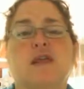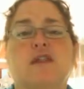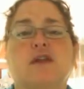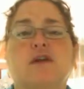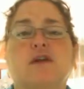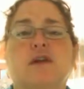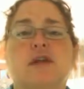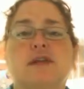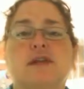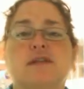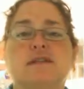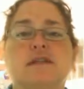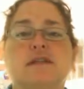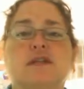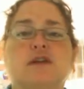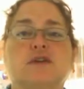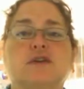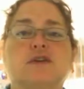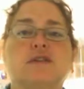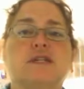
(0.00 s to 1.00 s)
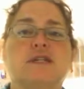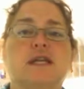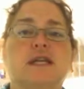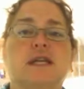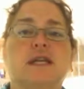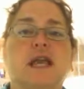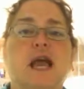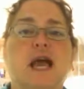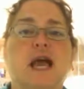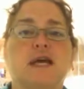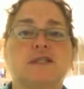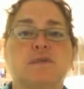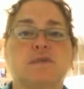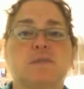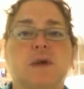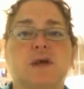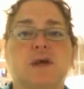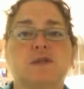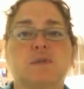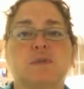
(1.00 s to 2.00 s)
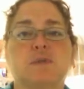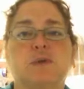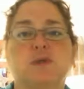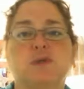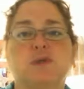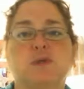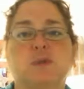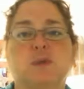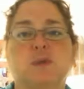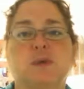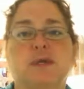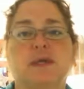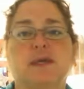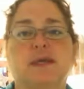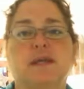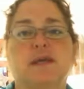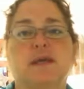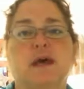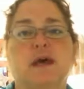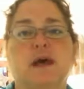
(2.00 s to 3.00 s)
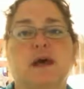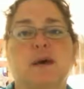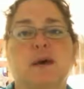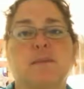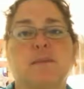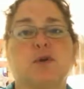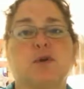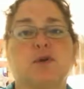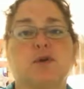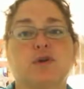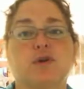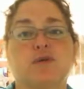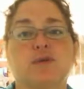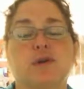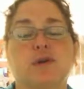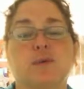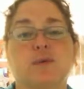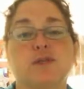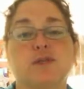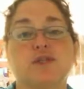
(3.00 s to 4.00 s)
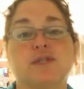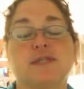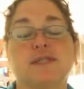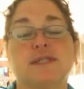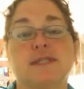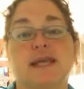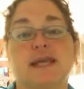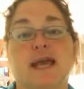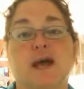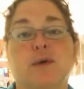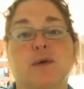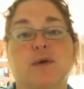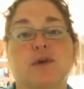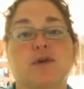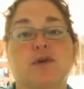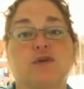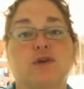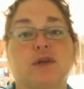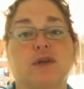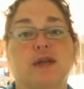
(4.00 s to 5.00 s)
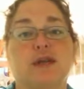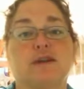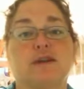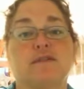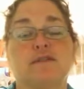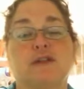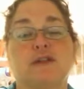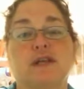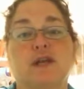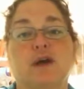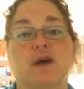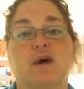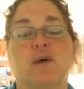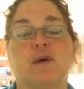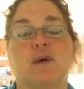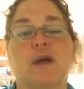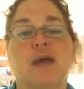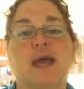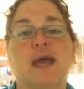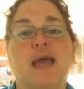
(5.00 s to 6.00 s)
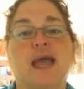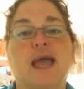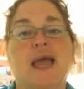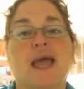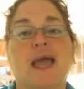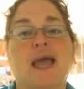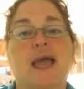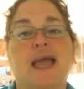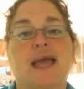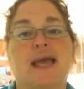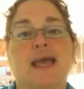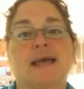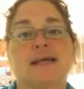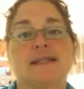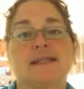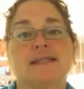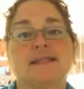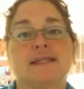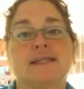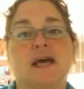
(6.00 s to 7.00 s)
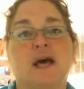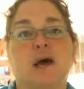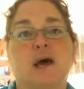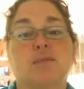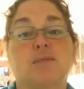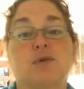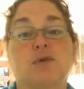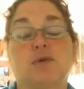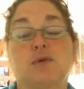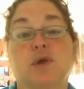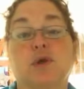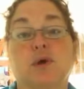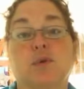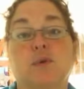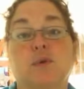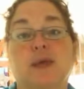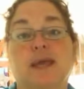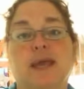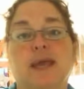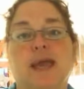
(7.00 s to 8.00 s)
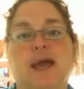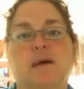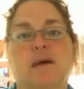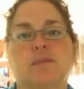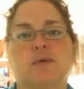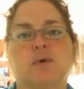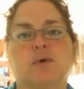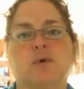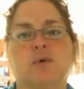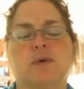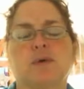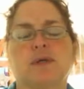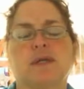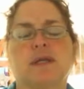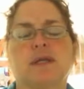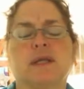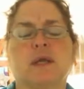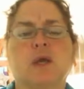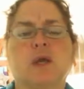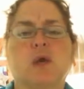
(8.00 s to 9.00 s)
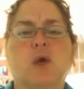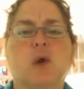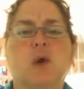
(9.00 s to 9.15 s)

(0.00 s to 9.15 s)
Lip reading: There is an irritating aspect between Mercury, which is now in creative Leo, and Pluto in Capricorn.